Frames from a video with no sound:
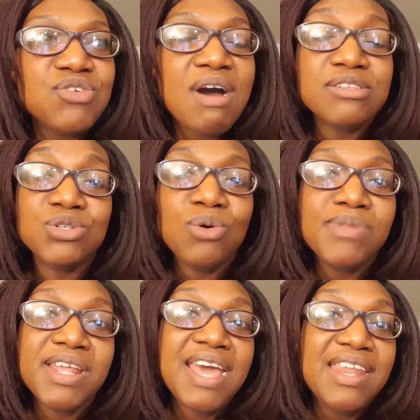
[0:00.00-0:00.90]
So I assumed
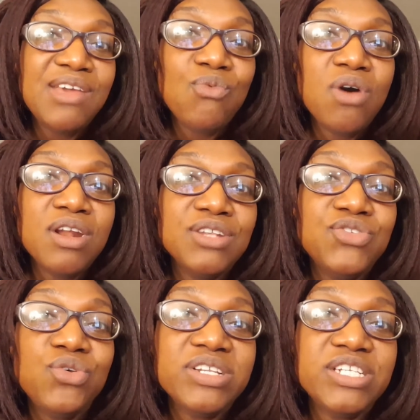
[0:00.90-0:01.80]
that they didn't want to
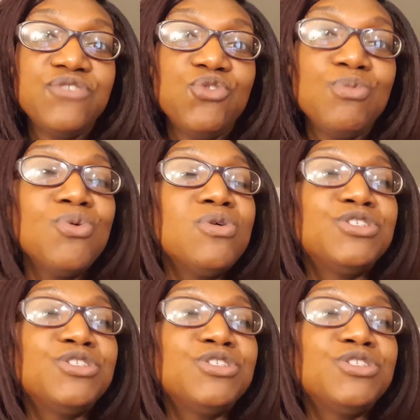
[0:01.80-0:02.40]
do the seafood boil.